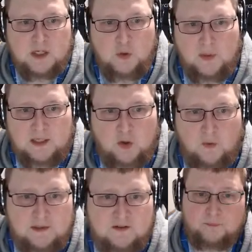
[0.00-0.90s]
who had
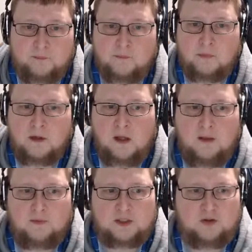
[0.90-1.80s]
coins.
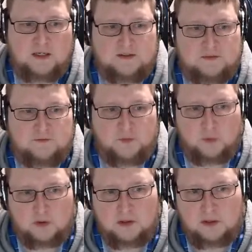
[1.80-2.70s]
The cross and
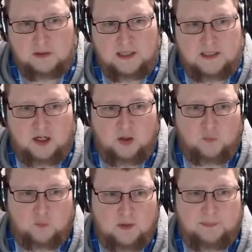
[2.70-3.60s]
fort
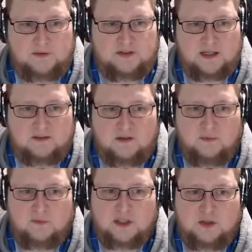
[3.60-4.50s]
icon represent
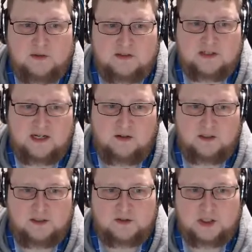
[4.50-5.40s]
the unit's
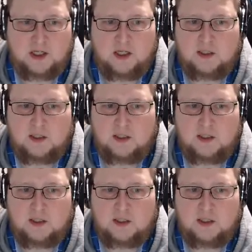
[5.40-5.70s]
heritage,